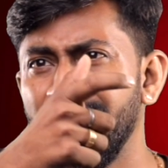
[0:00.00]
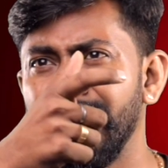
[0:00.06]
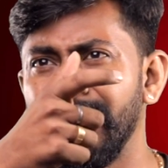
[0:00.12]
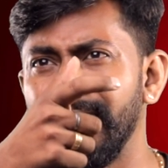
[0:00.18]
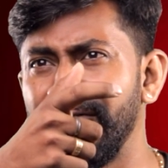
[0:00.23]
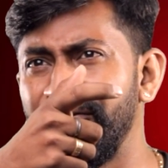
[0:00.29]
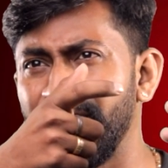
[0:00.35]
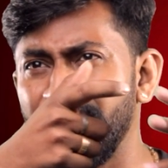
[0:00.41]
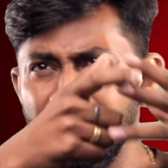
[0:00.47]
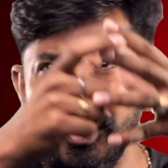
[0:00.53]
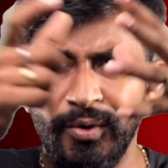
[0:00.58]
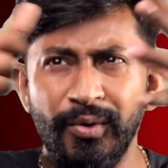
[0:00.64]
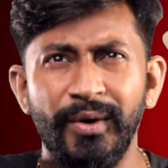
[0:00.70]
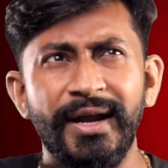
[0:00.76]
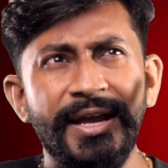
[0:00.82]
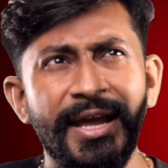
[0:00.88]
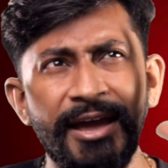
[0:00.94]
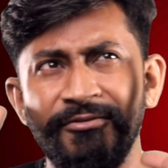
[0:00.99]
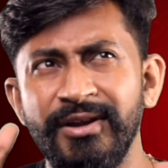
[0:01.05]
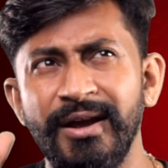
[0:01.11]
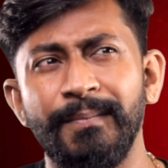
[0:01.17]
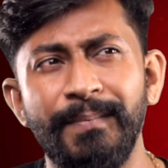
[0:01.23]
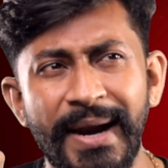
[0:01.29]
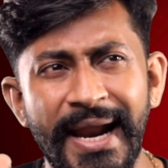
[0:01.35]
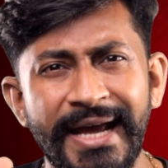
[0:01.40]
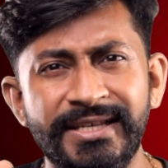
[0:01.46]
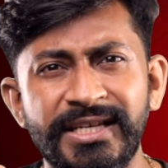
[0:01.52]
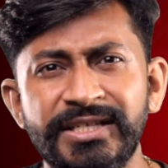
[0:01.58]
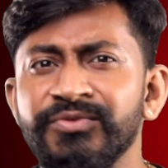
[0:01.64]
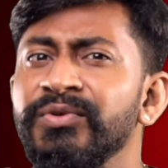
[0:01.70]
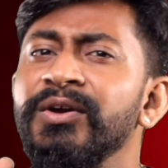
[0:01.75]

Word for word: uh, for controlling every appliances.